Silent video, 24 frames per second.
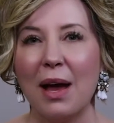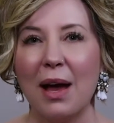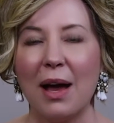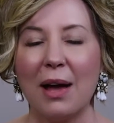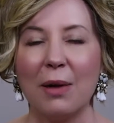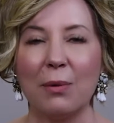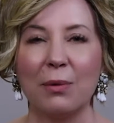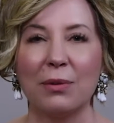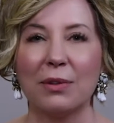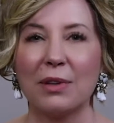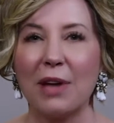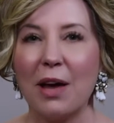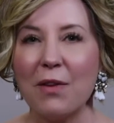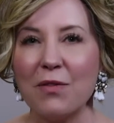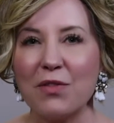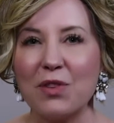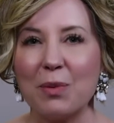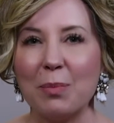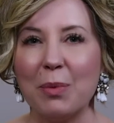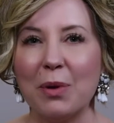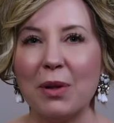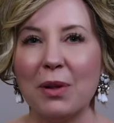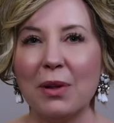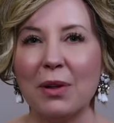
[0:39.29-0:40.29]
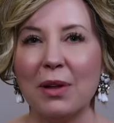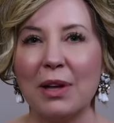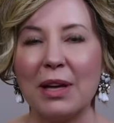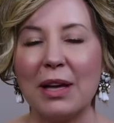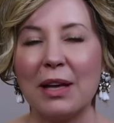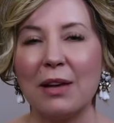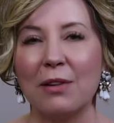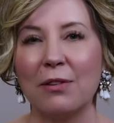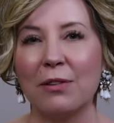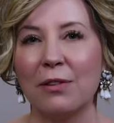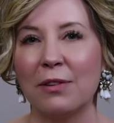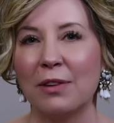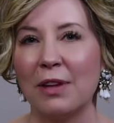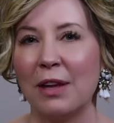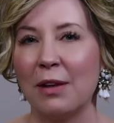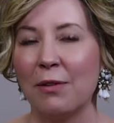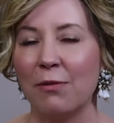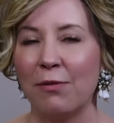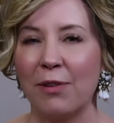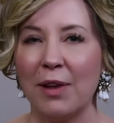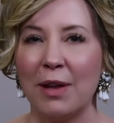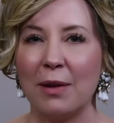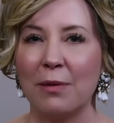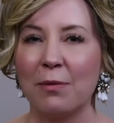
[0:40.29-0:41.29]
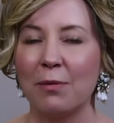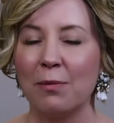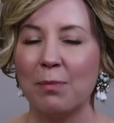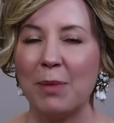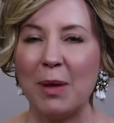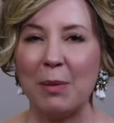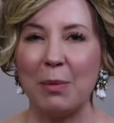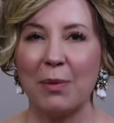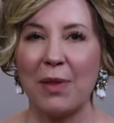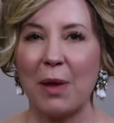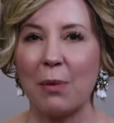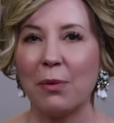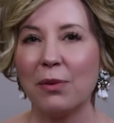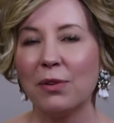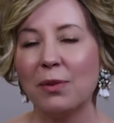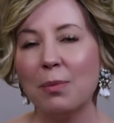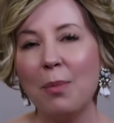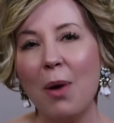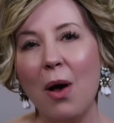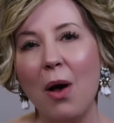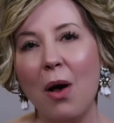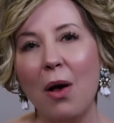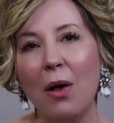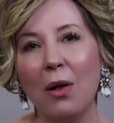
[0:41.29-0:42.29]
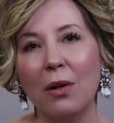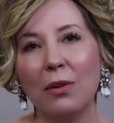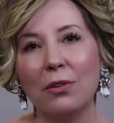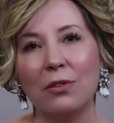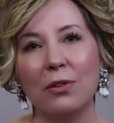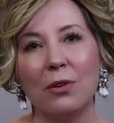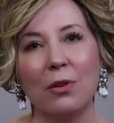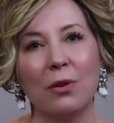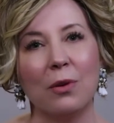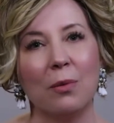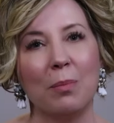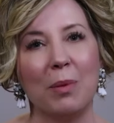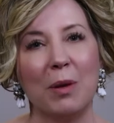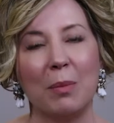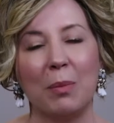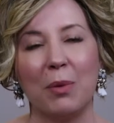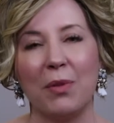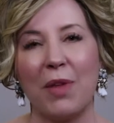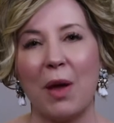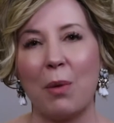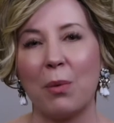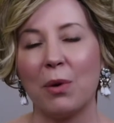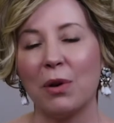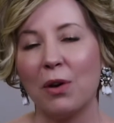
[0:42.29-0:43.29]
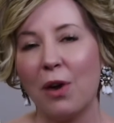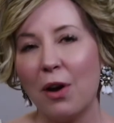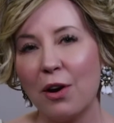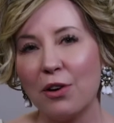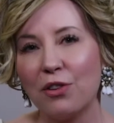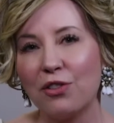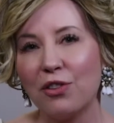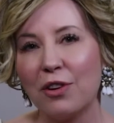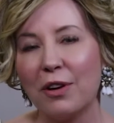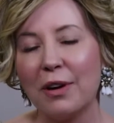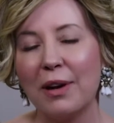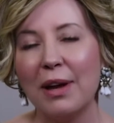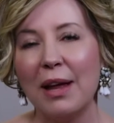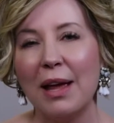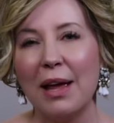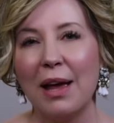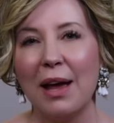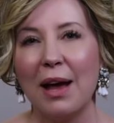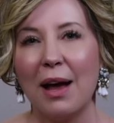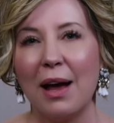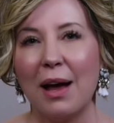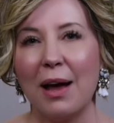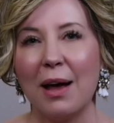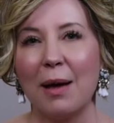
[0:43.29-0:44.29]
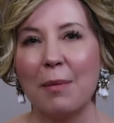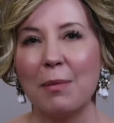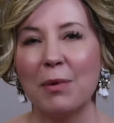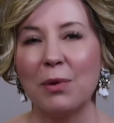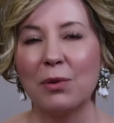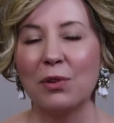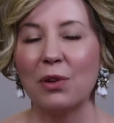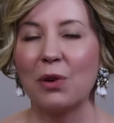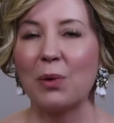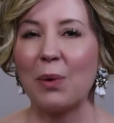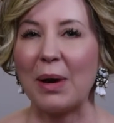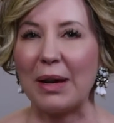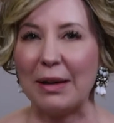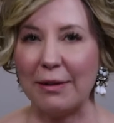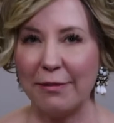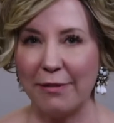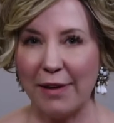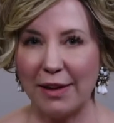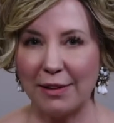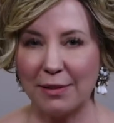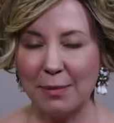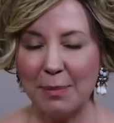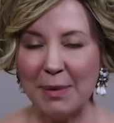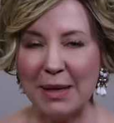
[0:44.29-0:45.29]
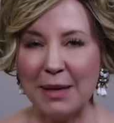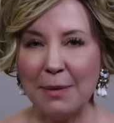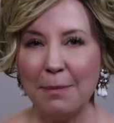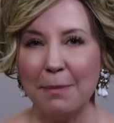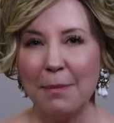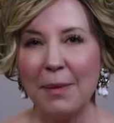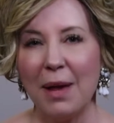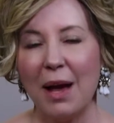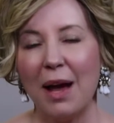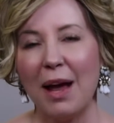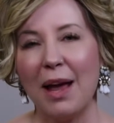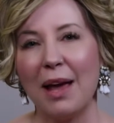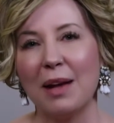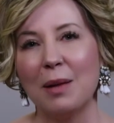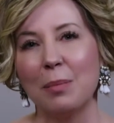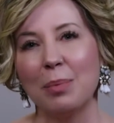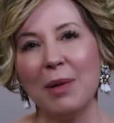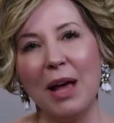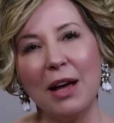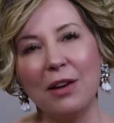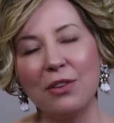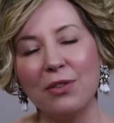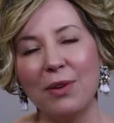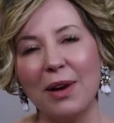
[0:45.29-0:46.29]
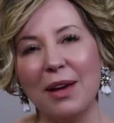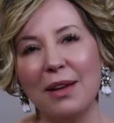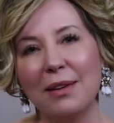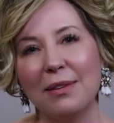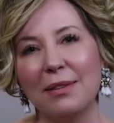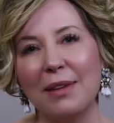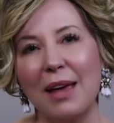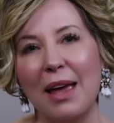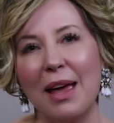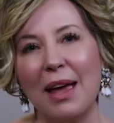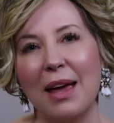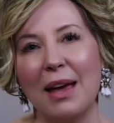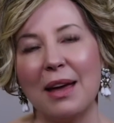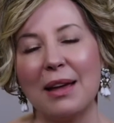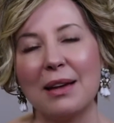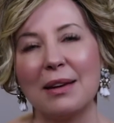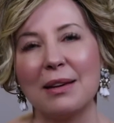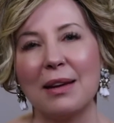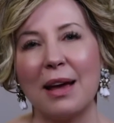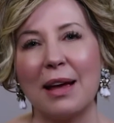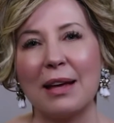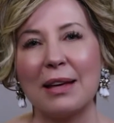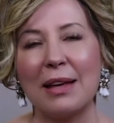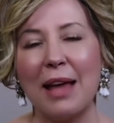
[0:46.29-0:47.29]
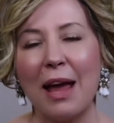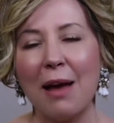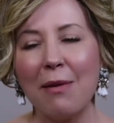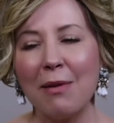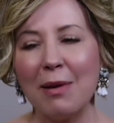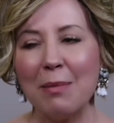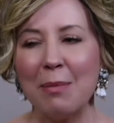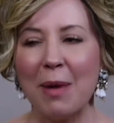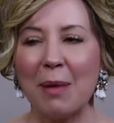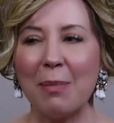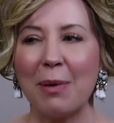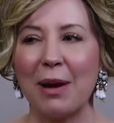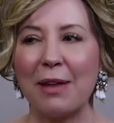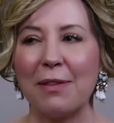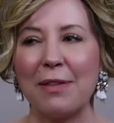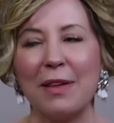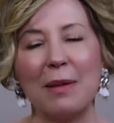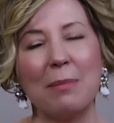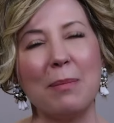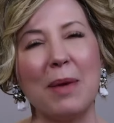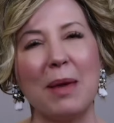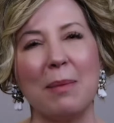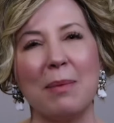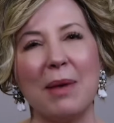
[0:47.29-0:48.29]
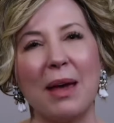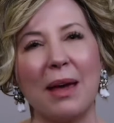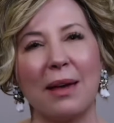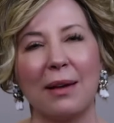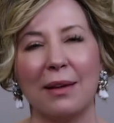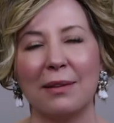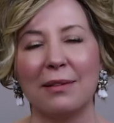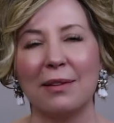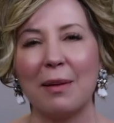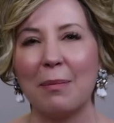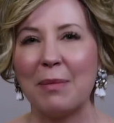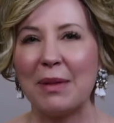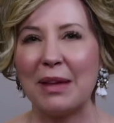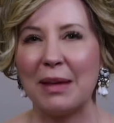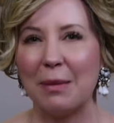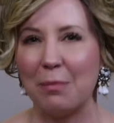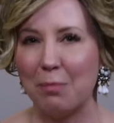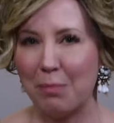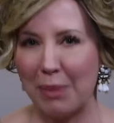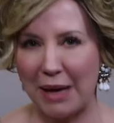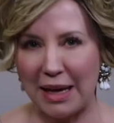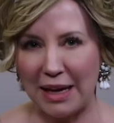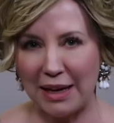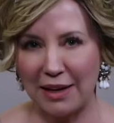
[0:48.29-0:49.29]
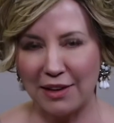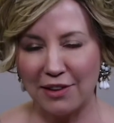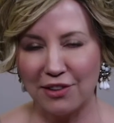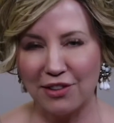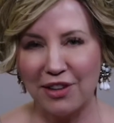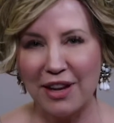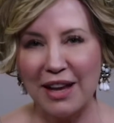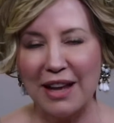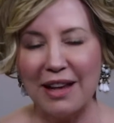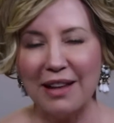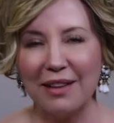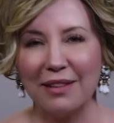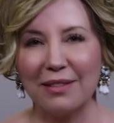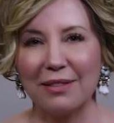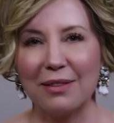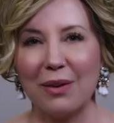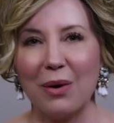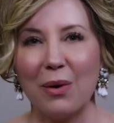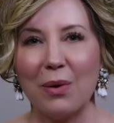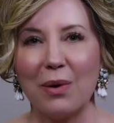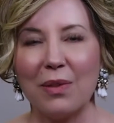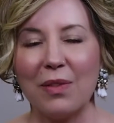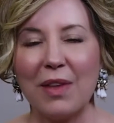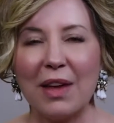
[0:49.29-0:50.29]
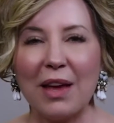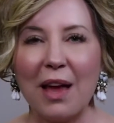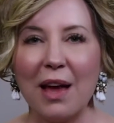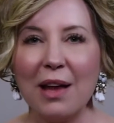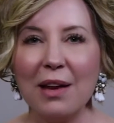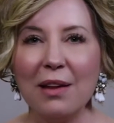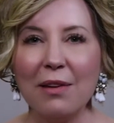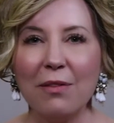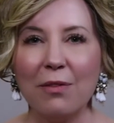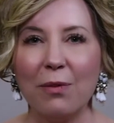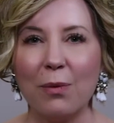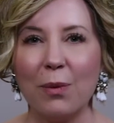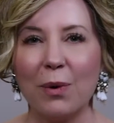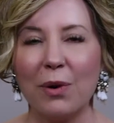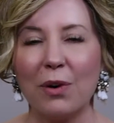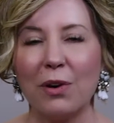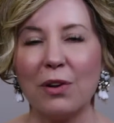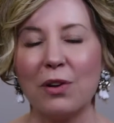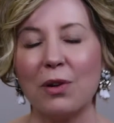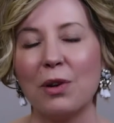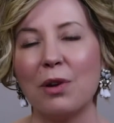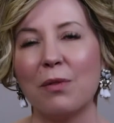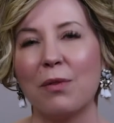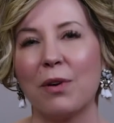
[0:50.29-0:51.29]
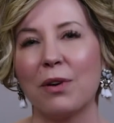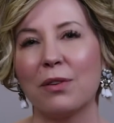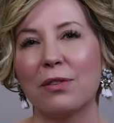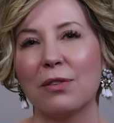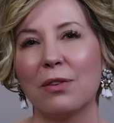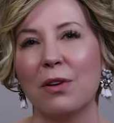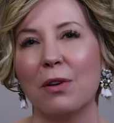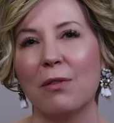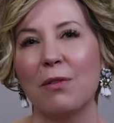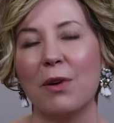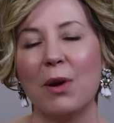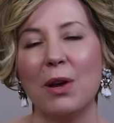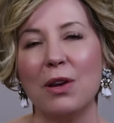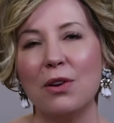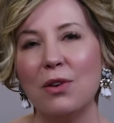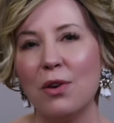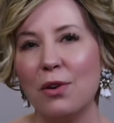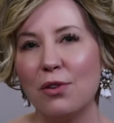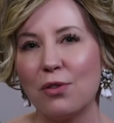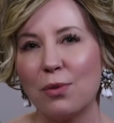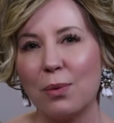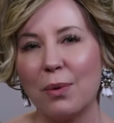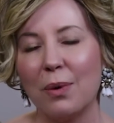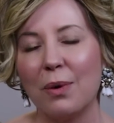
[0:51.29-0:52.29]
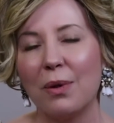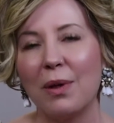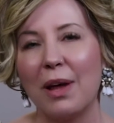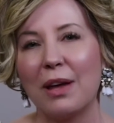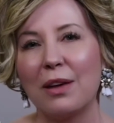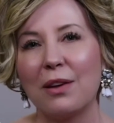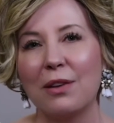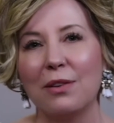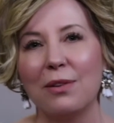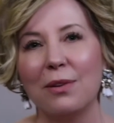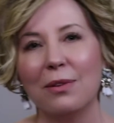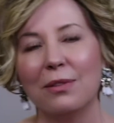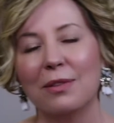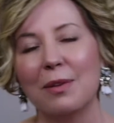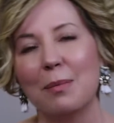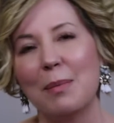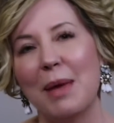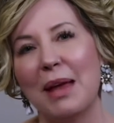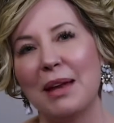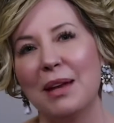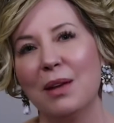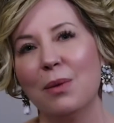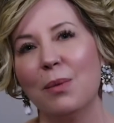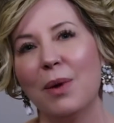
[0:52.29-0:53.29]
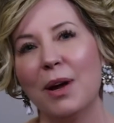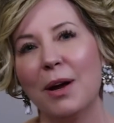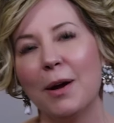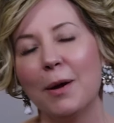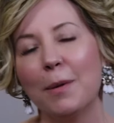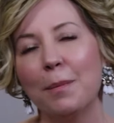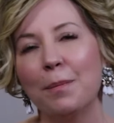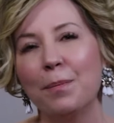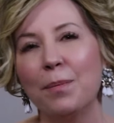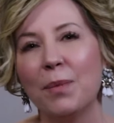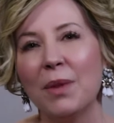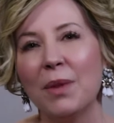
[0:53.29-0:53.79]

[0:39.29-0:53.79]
it was comfortable, it fit people that were small to people that were larger. It was a great investment. I had a black dress, and I can't remember, I think maybe I had something in beige. So they kind of were universal, very neutral. I could use them anywhere.